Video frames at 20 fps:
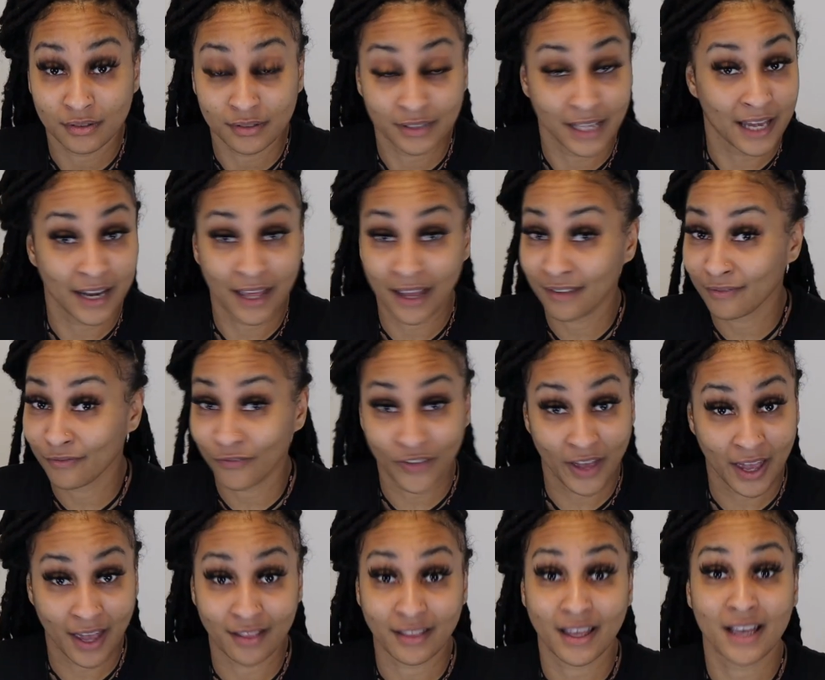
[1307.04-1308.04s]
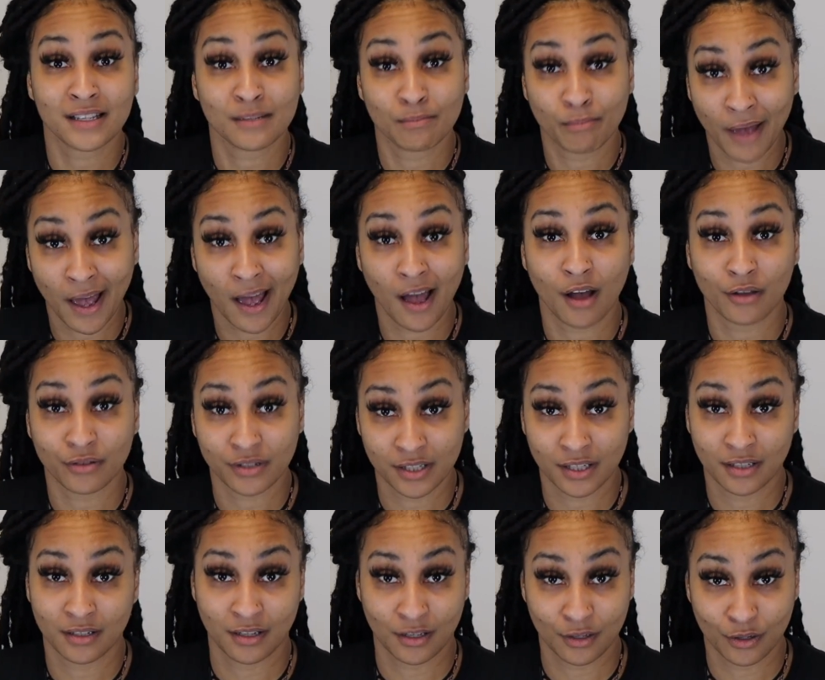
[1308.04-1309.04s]
That ain't fat. That's bowel
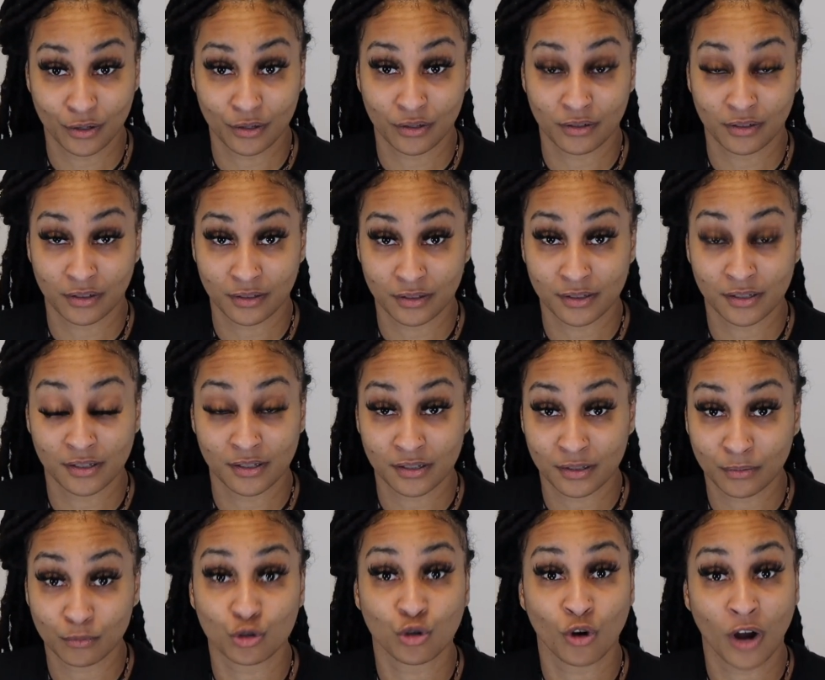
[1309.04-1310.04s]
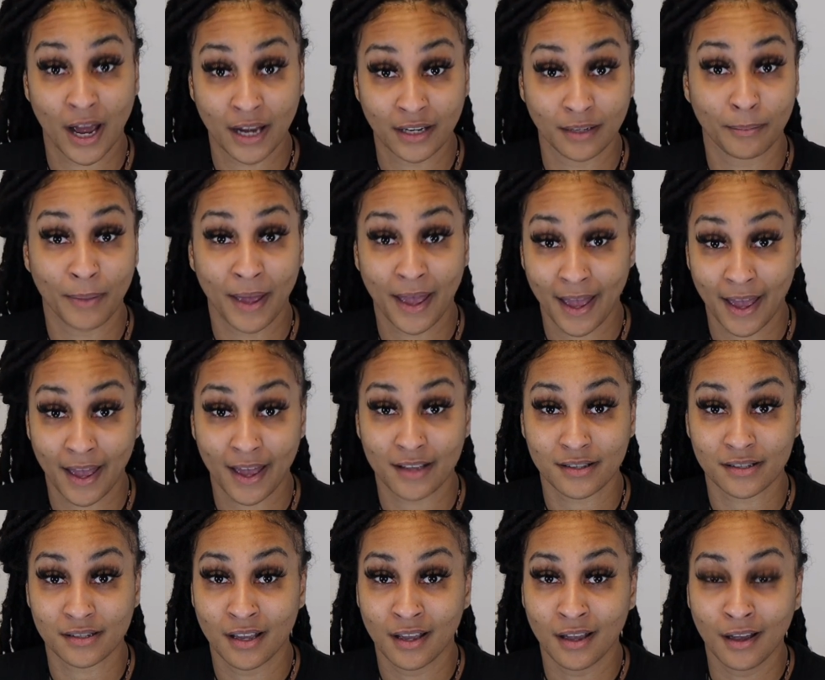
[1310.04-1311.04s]
sitting in your system trying to
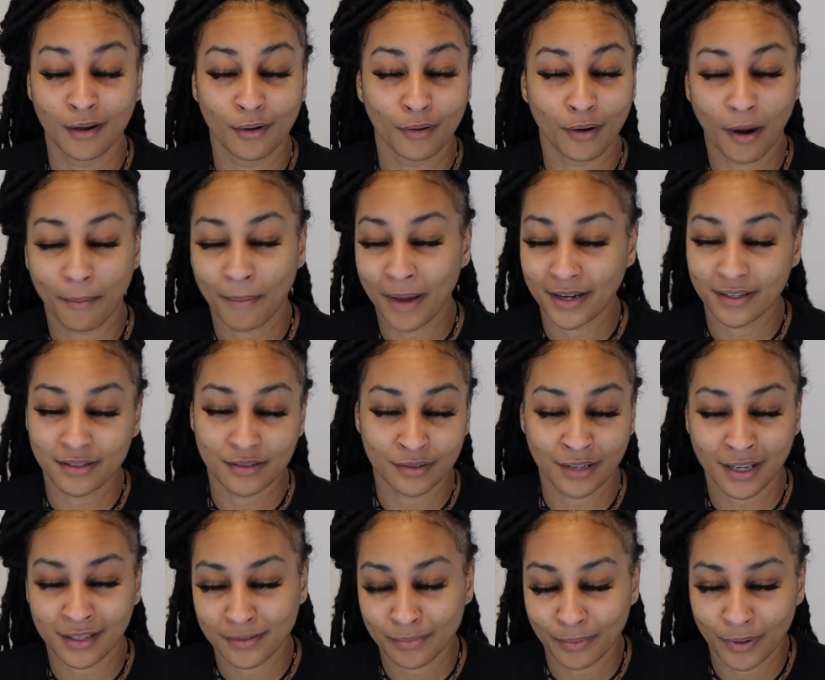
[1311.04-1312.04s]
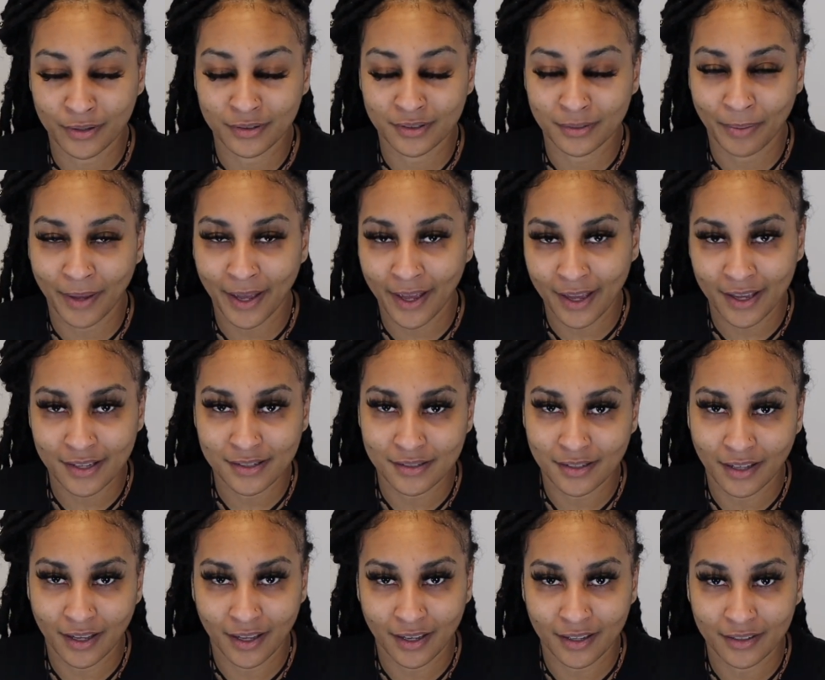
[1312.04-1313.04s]
pass. Our bodies are not supposed to pass
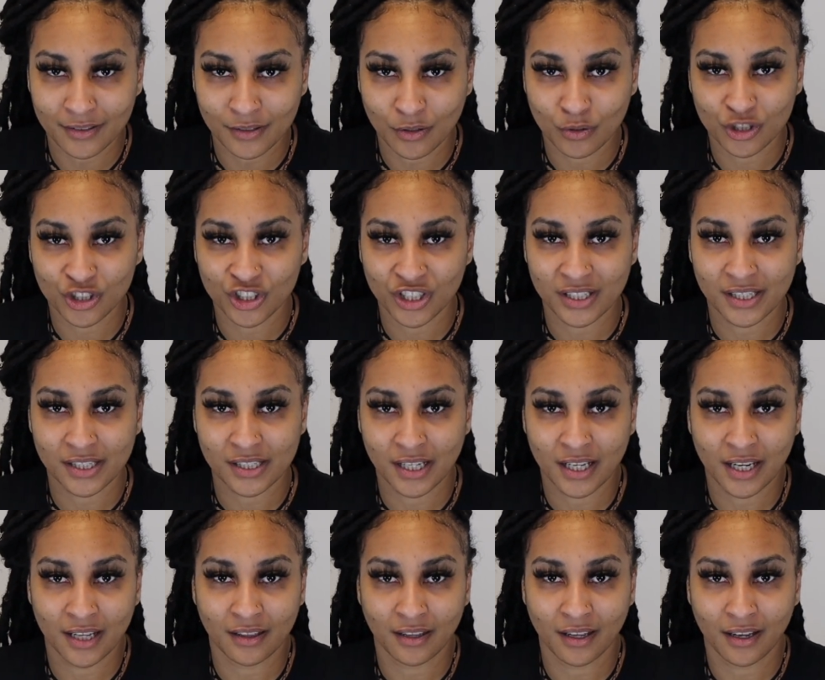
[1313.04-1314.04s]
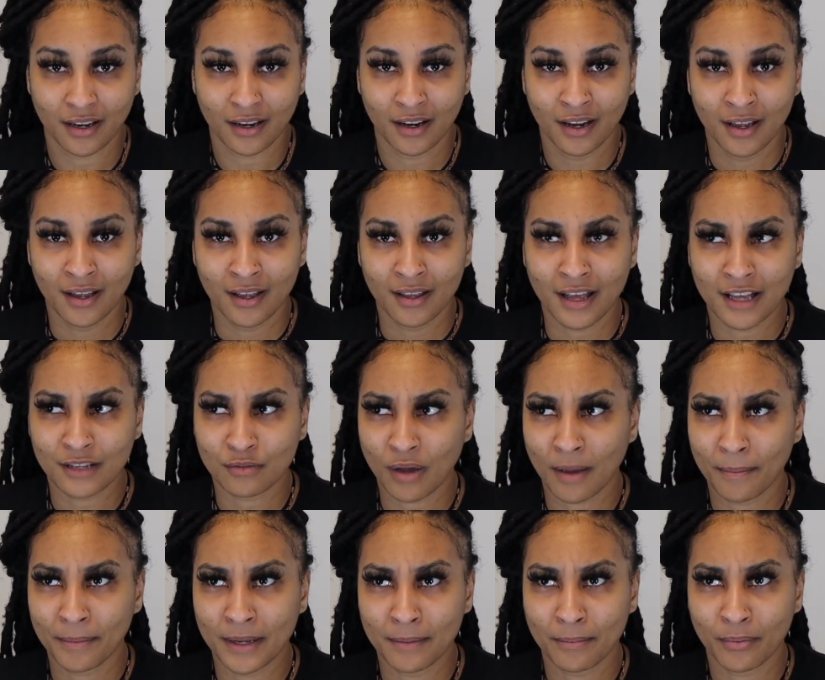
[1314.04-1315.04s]
that. So it's just sitting there. That's
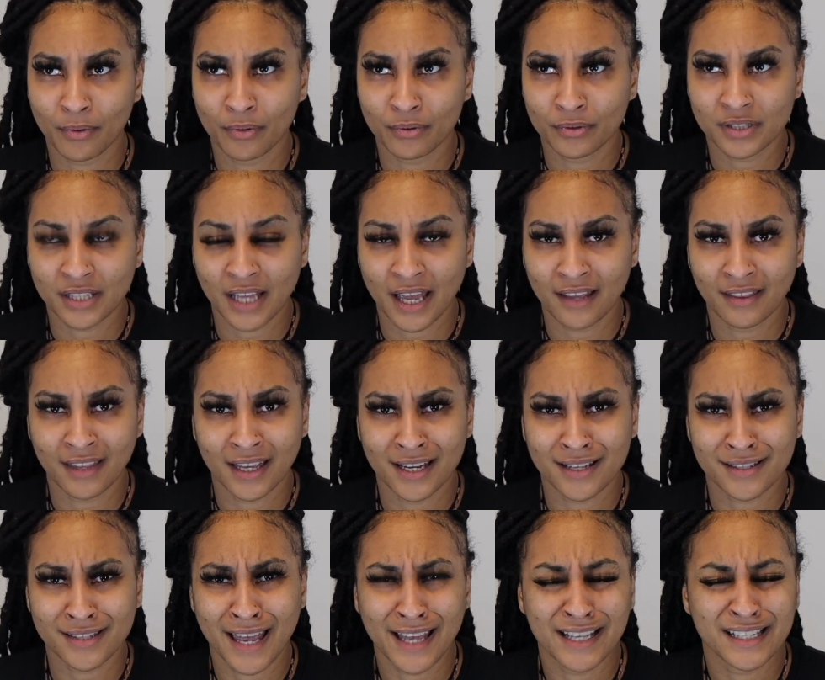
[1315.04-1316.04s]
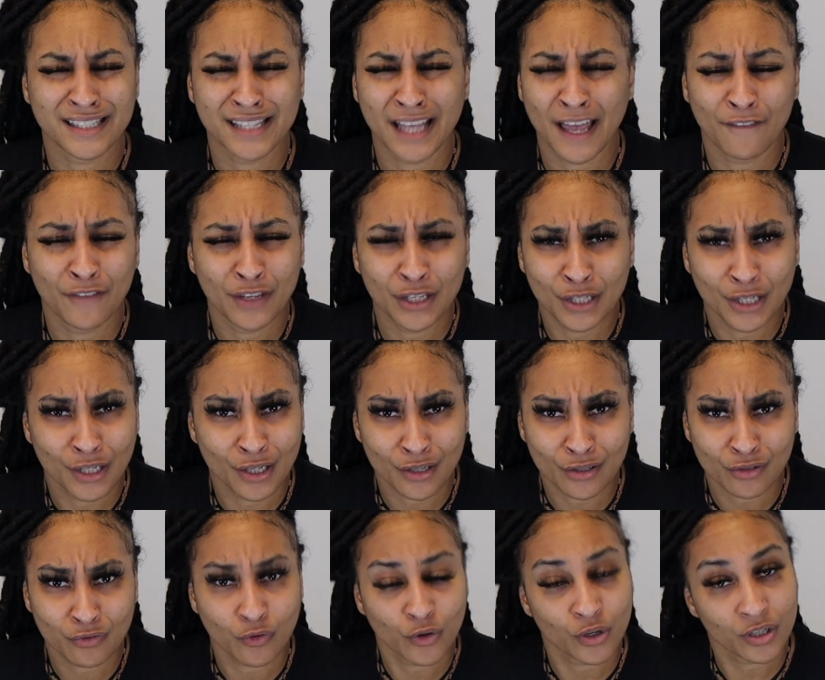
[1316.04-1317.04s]
why people say that it takes 7
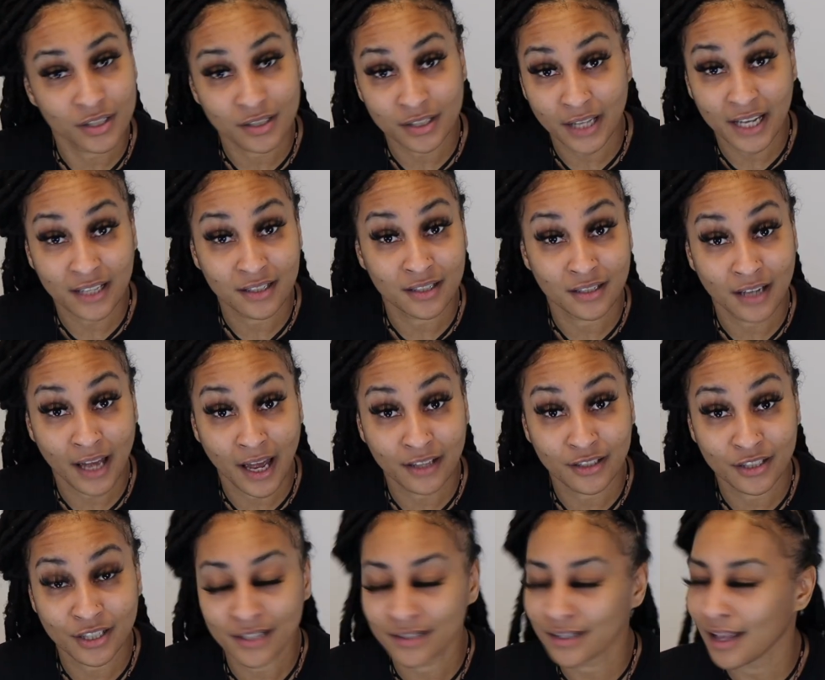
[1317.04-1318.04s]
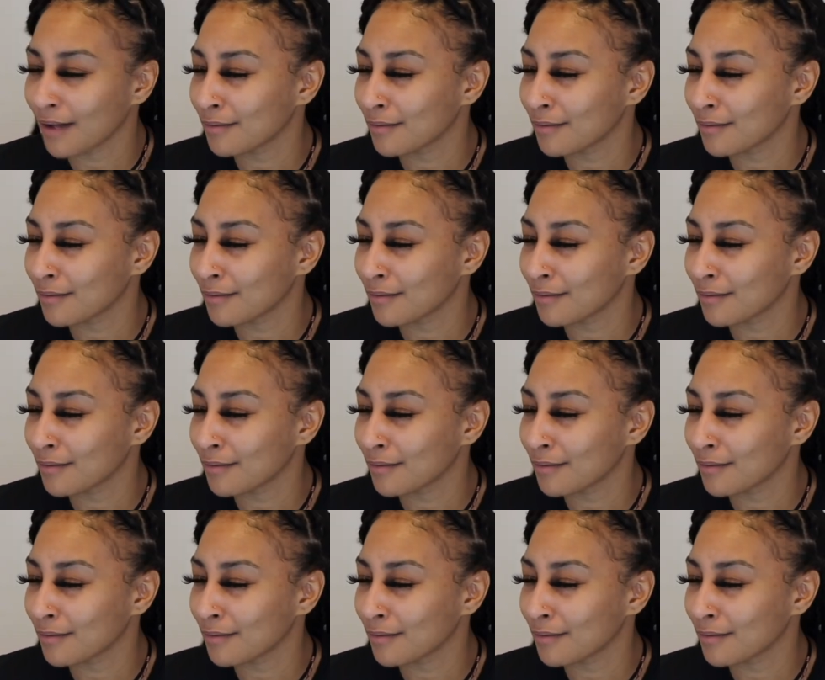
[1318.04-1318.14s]
years for a steak to digest.